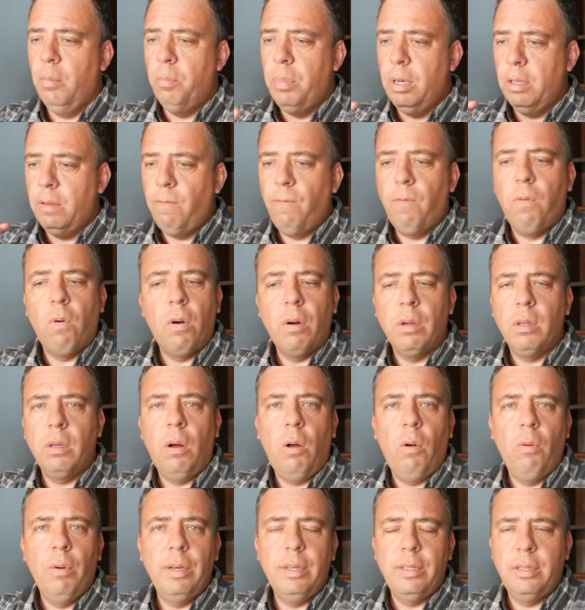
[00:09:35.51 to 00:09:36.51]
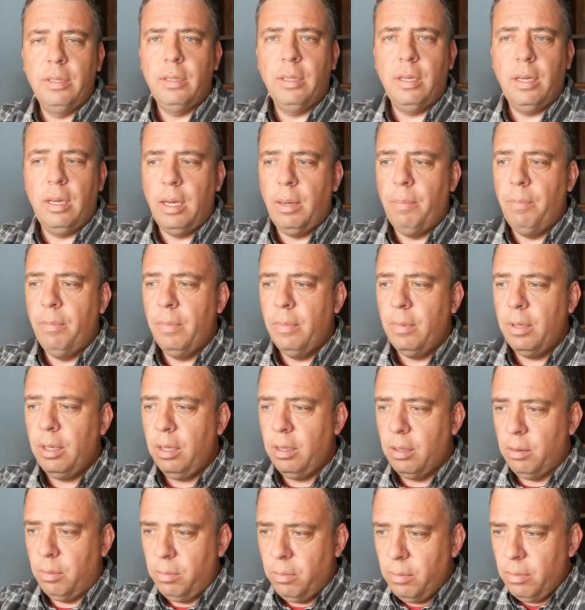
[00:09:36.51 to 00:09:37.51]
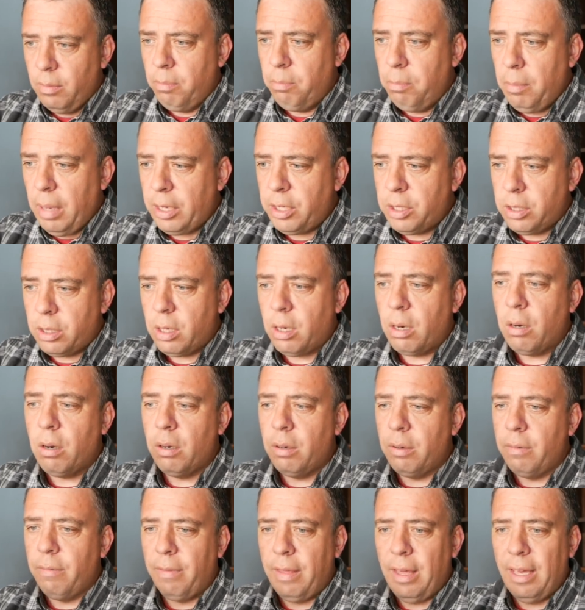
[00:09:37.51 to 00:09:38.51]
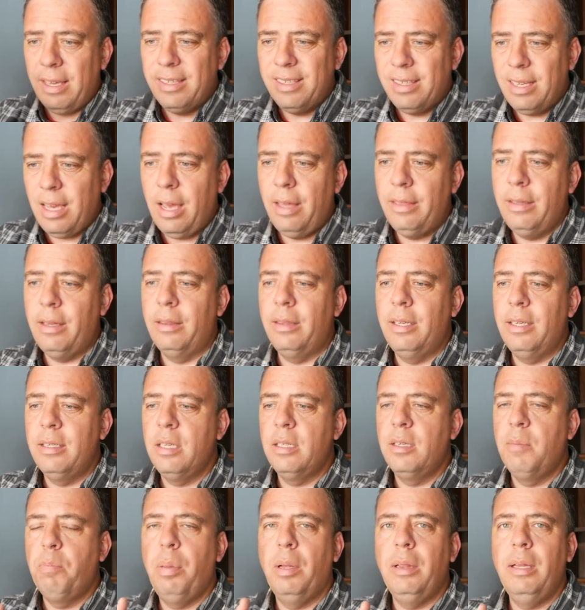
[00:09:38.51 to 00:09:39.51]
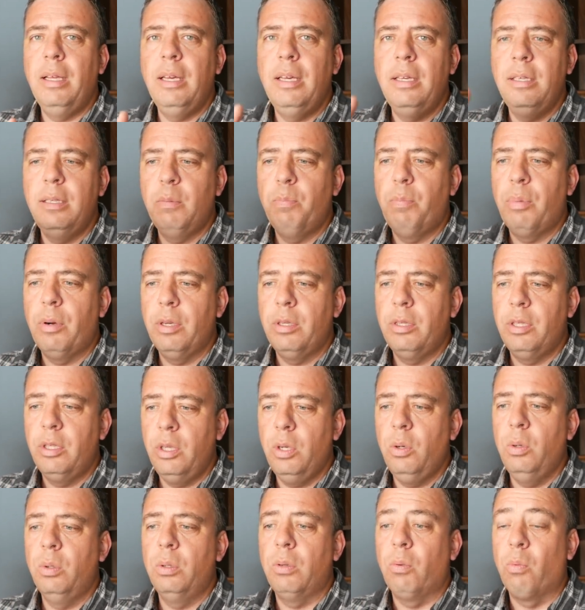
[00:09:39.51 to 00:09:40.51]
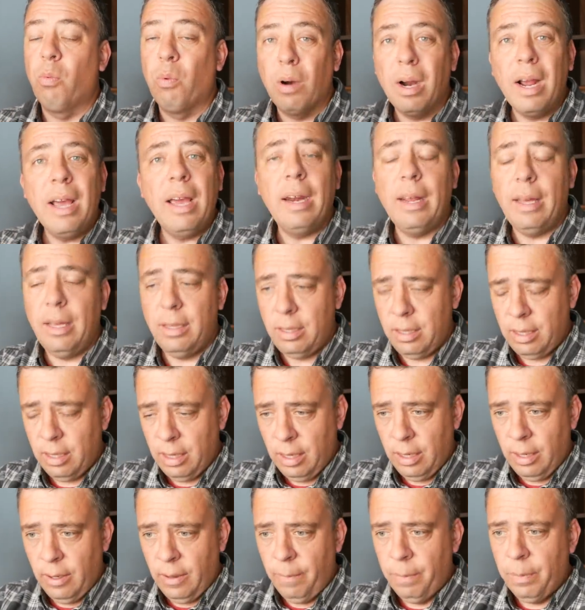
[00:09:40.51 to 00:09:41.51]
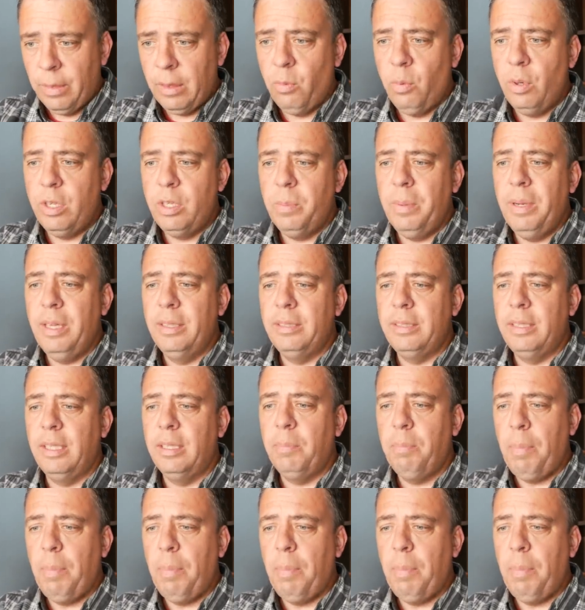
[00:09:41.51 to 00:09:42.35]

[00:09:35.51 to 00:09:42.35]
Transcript: But Ford always, um, you know, make sure they say that this is police pursuit rated, which means that it